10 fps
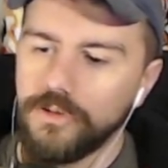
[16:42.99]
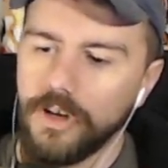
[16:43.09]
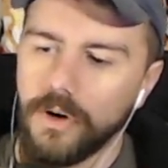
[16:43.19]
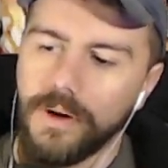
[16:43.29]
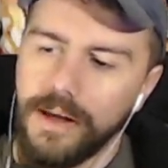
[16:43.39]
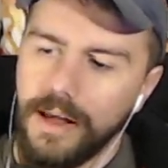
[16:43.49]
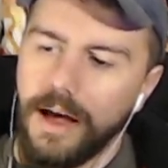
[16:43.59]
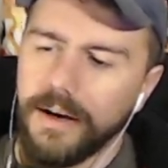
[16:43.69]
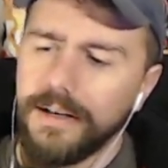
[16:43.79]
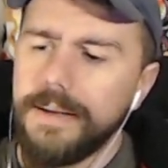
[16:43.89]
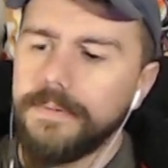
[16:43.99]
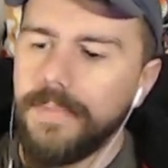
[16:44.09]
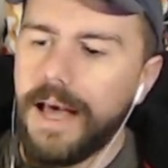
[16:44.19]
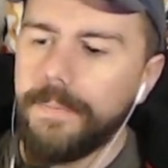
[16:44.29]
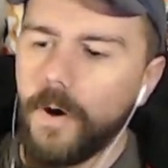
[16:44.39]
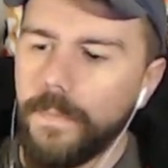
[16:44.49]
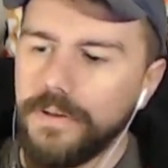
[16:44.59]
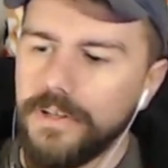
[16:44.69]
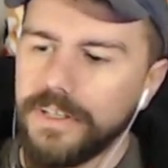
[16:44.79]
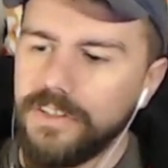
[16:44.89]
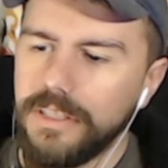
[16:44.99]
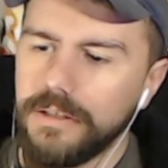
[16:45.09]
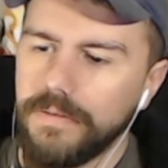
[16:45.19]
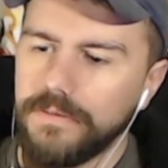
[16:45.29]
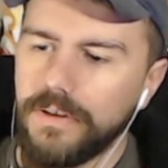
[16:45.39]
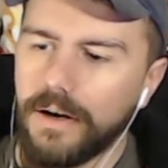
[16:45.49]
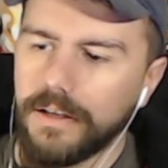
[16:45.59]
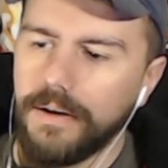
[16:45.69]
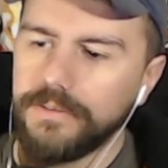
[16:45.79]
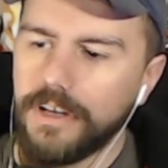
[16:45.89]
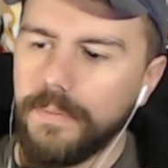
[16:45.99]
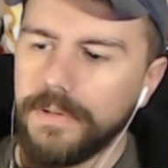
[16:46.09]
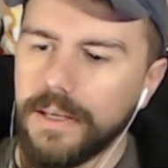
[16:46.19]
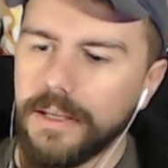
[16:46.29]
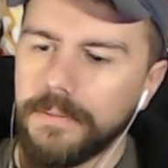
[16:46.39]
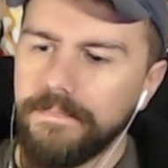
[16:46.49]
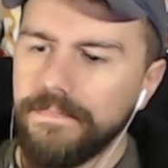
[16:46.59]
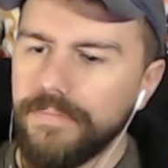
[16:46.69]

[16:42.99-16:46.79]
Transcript: So I'm going to keep the map open. You can see the Rifted Dark Elves coming in.